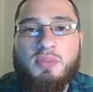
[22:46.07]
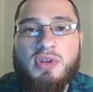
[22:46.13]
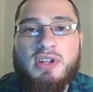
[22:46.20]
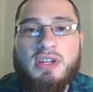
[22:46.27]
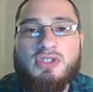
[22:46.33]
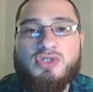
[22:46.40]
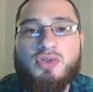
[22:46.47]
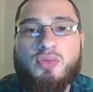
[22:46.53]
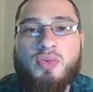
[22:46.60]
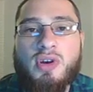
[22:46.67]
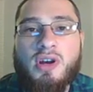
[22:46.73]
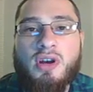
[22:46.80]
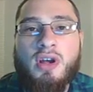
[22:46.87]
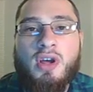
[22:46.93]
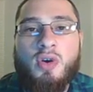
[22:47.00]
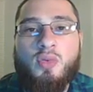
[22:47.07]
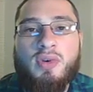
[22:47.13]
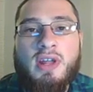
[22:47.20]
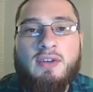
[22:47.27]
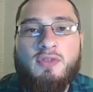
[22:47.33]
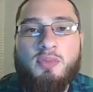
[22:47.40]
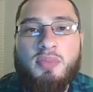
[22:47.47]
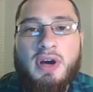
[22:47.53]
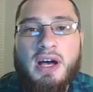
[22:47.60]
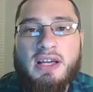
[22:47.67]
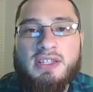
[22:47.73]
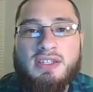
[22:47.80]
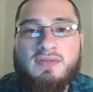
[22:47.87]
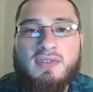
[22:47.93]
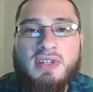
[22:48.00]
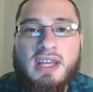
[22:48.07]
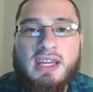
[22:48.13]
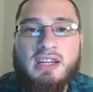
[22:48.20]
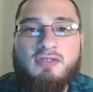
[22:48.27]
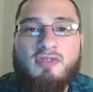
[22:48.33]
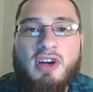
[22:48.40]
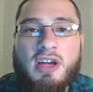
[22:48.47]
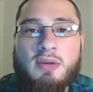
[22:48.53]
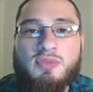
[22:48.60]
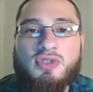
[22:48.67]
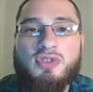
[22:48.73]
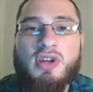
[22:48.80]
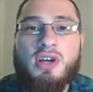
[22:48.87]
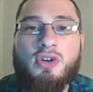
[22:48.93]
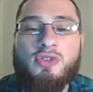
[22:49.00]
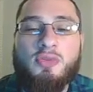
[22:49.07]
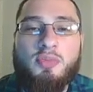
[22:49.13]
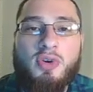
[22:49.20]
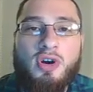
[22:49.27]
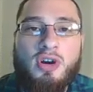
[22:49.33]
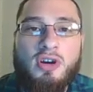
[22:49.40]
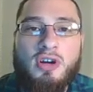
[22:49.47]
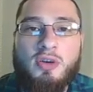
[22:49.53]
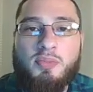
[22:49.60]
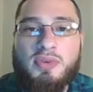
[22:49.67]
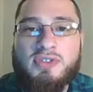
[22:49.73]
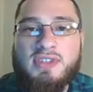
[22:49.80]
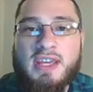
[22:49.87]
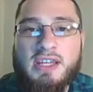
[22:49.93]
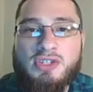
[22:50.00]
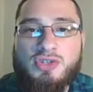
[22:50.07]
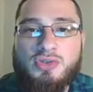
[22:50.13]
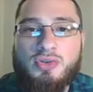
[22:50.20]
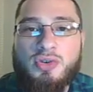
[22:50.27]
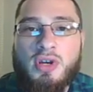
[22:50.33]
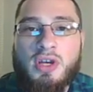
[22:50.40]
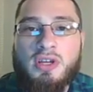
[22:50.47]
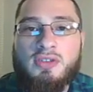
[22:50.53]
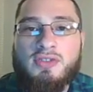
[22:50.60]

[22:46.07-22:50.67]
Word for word: potential where whenever positive and negative ions are held apart a potential